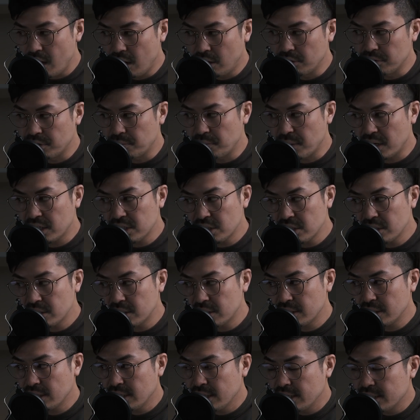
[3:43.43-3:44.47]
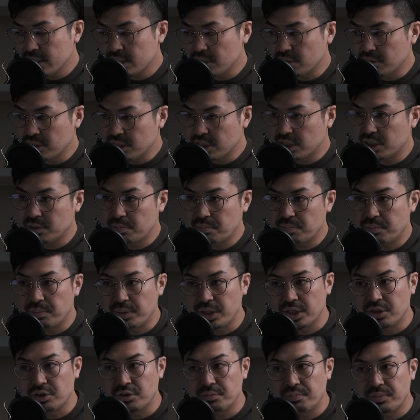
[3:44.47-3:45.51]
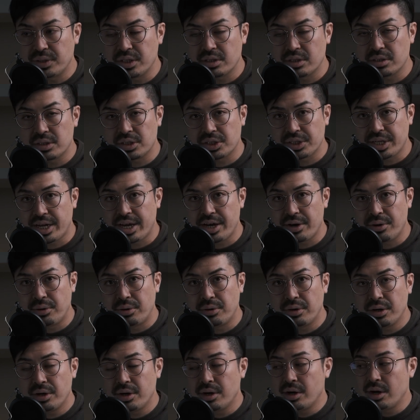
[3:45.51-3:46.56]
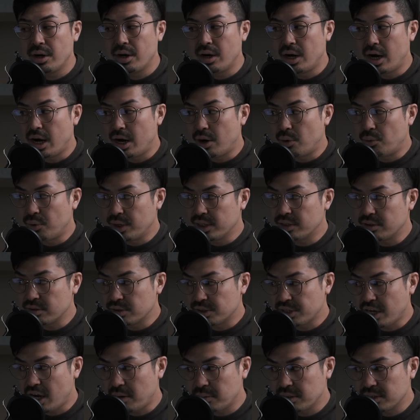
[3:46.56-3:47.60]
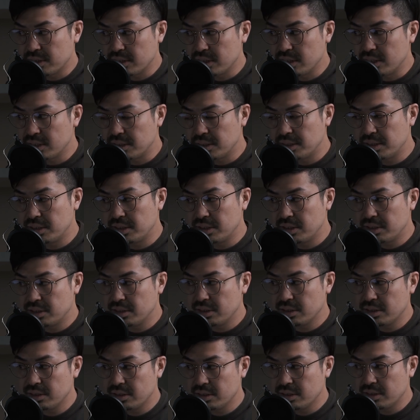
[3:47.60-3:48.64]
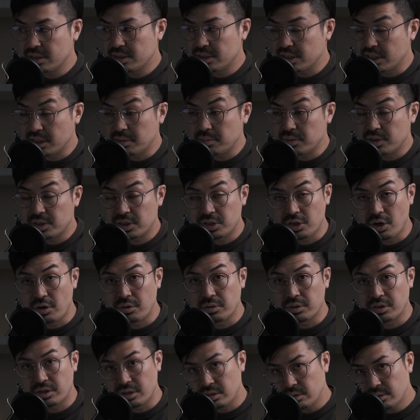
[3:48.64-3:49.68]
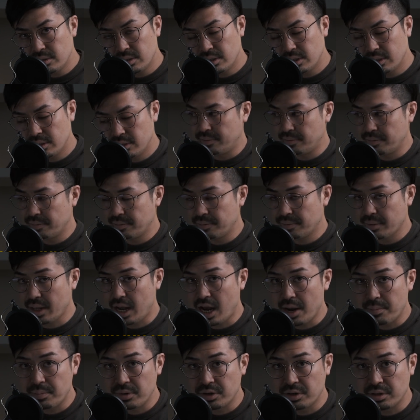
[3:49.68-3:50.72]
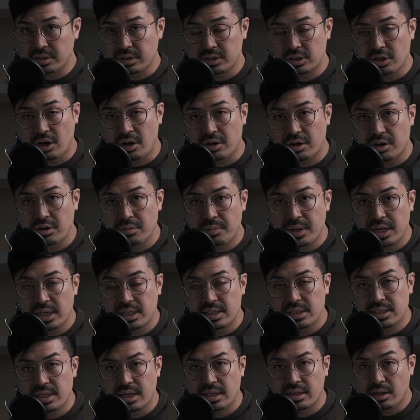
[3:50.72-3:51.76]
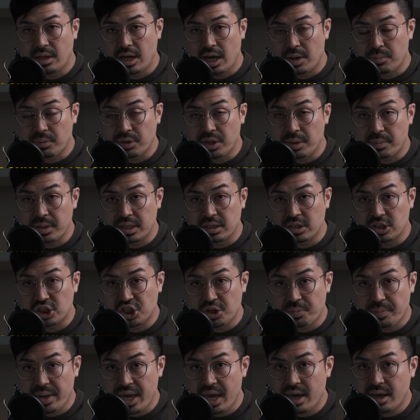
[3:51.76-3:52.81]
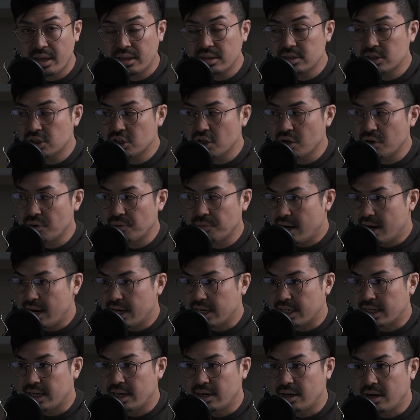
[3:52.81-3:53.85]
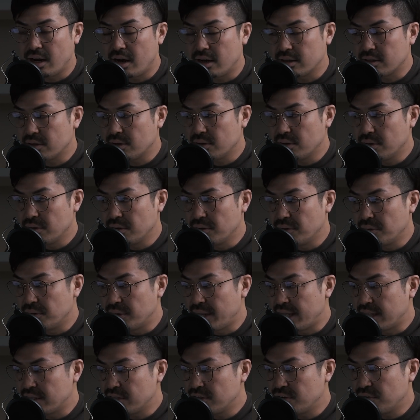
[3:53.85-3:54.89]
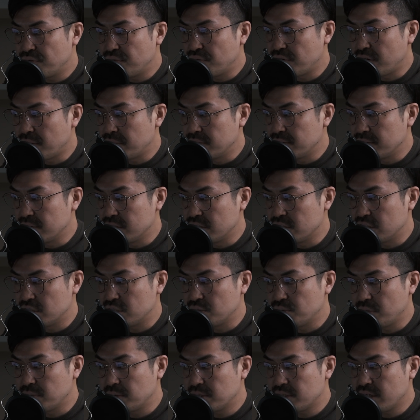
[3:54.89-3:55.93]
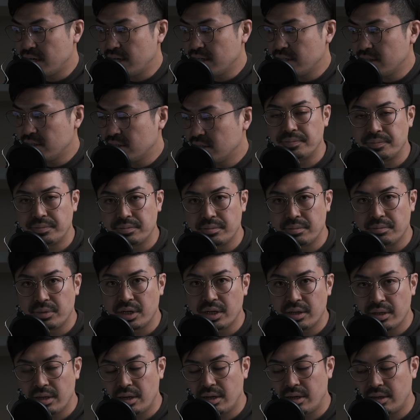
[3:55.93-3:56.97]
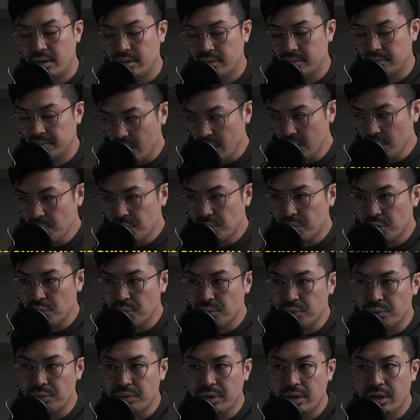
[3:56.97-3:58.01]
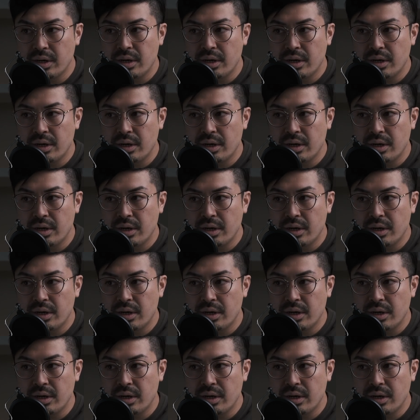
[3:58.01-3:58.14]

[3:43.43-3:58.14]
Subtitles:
on the budget, so this peer-to-peer style rental service seems so good. I'm Tokyo based and I'm living in Japan, so I cannot rent from this website. But if you